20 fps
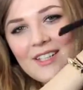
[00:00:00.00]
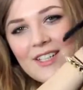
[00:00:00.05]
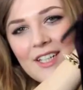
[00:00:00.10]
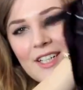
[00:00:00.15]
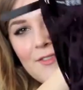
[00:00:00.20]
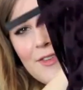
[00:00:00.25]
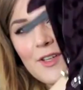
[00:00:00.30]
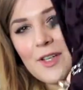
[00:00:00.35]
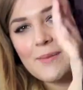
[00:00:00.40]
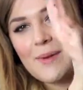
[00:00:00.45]
I don't
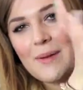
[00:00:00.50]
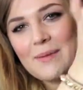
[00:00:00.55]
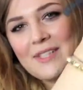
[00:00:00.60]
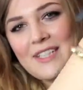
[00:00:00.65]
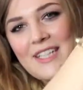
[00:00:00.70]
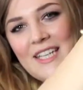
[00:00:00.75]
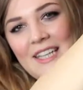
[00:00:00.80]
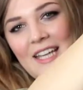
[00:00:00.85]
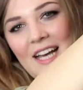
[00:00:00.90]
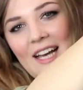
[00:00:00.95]
know if you're going to
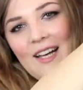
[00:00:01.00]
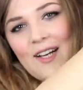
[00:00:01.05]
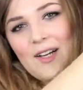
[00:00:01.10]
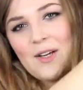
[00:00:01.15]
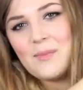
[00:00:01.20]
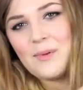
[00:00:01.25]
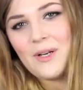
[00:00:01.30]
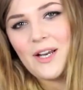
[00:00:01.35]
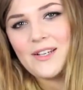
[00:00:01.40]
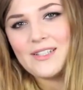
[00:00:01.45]
see that
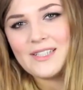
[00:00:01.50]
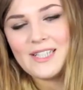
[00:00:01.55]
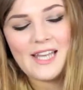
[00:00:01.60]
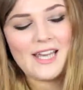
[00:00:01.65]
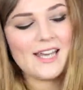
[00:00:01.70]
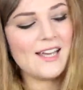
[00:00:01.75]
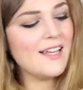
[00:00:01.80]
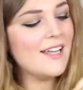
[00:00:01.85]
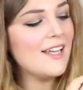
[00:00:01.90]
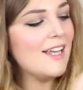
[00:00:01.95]
up close
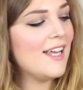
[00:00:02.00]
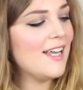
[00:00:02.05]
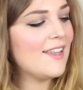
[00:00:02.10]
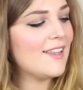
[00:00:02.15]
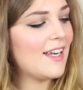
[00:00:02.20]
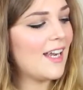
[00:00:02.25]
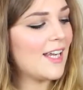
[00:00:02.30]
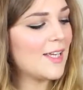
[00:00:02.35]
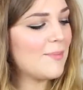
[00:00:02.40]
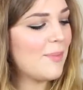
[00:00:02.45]
here.
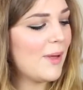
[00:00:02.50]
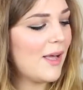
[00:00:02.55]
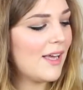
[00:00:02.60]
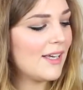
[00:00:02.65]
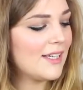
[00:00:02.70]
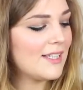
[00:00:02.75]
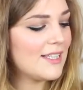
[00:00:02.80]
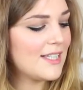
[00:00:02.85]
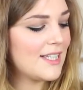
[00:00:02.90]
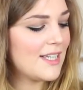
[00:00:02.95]
They're like
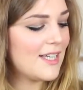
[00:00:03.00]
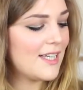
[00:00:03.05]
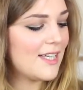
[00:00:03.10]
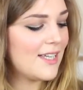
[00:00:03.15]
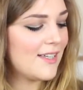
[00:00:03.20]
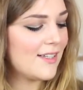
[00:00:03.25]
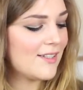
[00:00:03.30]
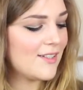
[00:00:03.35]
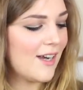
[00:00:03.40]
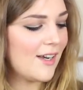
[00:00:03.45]

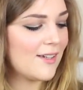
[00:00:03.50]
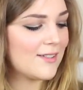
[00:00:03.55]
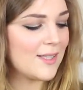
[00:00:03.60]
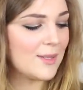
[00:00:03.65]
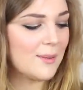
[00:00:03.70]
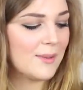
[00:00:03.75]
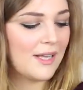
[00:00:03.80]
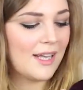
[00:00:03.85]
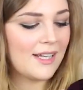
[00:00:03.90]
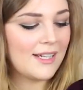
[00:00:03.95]
burgundy
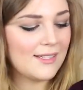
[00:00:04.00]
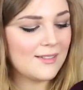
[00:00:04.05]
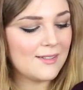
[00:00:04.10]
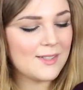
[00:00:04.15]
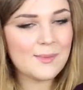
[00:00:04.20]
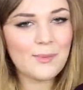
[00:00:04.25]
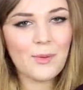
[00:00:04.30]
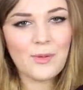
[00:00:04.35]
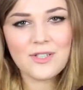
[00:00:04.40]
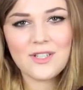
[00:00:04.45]
trousers with like little
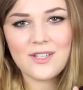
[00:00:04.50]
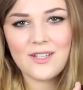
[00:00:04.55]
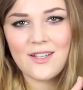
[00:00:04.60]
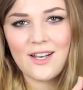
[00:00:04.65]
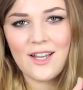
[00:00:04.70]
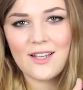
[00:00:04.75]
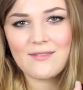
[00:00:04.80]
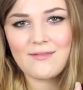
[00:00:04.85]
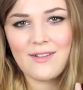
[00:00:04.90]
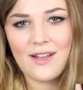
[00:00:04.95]
spotty
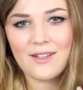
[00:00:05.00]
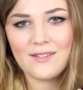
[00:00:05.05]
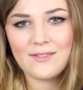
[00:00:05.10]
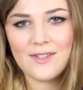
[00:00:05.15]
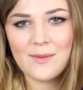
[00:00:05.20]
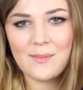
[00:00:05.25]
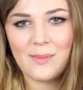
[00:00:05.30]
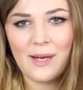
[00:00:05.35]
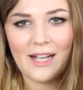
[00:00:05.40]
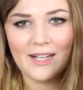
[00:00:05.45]
like
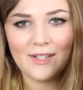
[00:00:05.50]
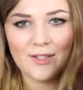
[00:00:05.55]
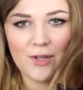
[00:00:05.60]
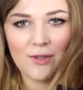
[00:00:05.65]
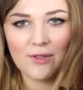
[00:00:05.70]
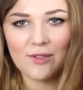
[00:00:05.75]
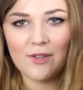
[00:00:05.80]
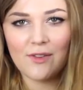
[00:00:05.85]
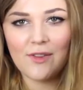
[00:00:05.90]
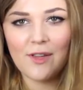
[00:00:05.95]
velvet black
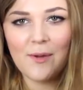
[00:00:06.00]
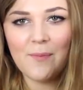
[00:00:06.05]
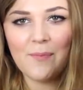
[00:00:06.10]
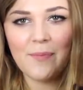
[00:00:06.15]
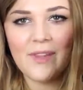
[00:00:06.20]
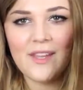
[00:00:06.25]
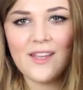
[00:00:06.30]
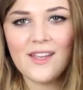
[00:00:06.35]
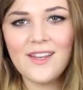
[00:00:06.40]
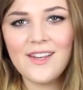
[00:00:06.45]
dots on
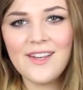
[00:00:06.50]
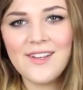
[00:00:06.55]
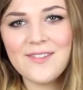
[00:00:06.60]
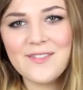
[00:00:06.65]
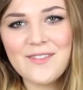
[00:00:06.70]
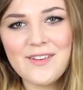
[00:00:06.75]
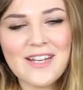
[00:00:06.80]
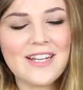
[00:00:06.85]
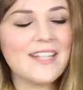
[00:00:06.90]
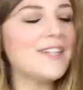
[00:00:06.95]
them.
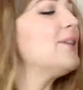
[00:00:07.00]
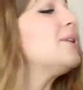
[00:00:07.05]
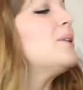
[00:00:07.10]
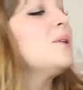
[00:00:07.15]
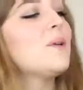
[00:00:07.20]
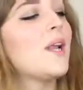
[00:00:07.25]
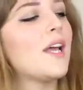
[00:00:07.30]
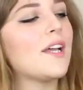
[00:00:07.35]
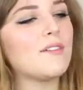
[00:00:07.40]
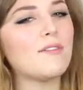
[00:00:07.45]
Really
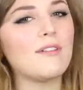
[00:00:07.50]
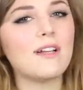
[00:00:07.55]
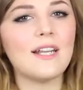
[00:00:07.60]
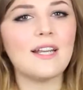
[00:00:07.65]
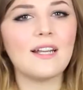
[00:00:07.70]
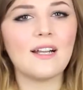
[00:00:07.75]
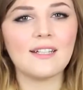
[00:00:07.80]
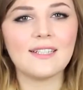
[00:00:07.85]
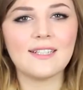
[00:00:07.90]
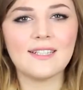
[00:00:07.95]
cool, like
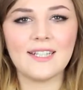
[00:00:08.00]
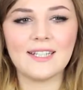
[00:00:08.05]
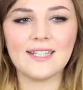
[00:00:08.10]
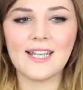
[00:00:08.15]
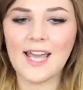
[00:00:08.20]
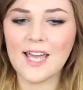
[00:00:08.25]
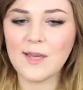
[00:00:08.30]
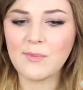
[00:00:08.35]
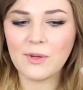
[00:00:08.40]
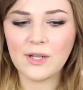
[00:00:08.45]
really nicely
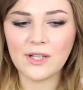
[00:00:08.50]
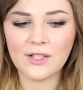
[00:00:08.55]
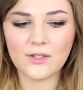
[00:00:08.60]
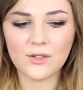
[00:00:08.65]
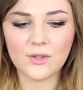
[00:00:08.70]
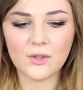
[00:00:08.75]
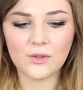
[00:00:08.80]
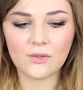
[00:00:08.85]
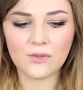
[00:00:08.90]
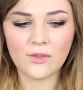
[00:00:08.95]
tapered,
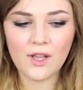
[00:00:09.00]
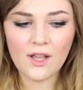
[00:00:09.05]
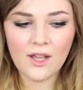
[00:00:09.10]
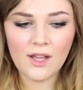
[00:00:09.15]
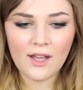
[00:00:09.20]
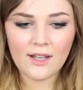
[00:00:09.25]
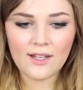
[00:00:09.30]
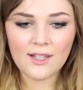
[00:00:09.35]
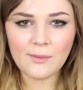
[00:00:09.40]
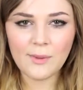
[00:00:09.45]
sort of
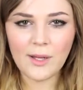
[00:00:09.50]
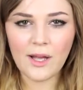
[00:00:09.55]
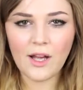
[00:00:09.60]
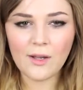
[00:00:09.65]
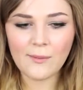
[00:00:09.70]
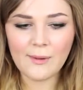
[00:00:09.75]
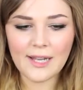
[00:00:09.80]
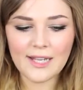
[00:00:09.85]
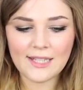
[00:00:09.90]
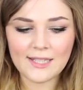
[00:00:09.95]
a little bit
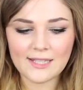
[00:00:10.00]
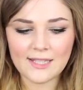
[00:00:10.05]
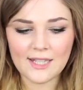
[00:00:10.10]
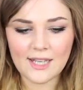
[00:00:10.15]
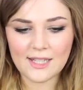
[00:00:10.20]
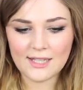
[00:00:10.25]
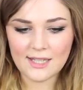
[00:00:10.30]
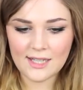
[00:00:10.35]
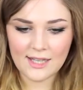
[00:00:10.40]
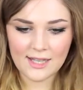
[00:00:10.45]

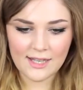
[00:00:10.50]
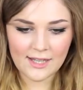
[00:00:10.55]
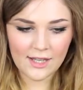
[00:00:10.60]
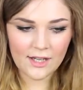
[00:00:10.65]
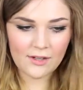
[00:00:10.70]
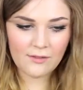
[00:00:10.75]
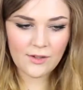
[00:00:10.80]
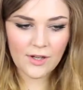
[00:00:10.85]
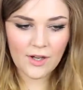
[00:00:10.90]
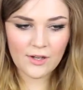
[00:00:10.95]
high-waisted, and then they
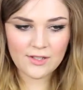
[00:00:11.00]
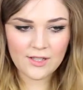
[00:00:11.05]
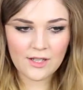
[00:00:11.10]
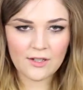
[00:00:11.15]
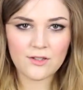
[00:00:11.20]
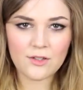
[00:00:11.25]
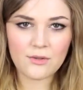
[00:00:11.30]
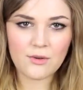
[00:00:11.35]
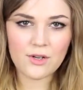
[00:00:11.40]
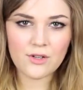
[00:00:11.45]
kind of go
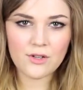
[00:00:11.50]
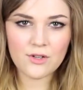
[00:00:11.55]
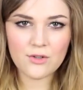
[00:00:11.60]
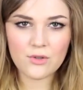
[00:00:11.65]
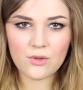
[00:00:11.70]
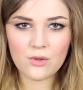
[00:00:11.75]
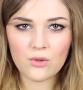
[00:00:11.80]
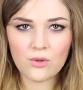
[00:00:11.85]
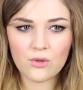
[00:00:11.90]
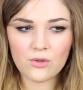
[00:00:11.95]
down to a
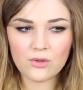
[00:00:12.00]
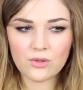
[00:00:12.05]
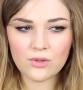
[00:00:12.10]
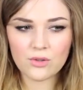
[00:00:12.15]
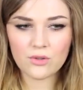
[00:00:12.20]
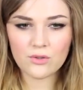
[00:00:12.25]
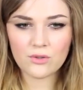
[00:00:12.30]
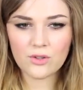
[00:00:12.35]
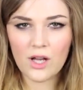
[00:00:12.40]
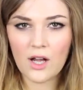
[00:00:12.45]
short
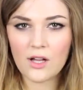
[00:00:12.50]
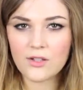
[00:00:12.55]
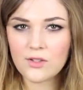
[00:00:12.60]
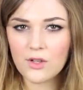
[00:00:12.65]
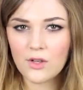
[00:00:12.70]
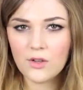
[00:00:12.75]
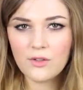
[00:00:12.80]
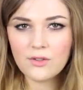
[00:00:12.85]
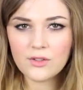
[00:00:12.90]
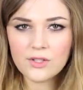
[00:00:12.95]
sort of
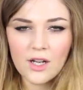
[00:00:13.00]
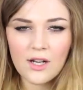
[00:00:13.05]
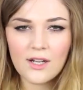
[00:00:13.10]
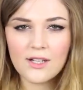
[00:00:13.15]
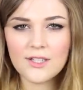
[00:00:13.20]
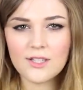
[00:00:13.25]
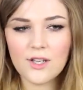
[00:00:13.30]
cut-off thigh.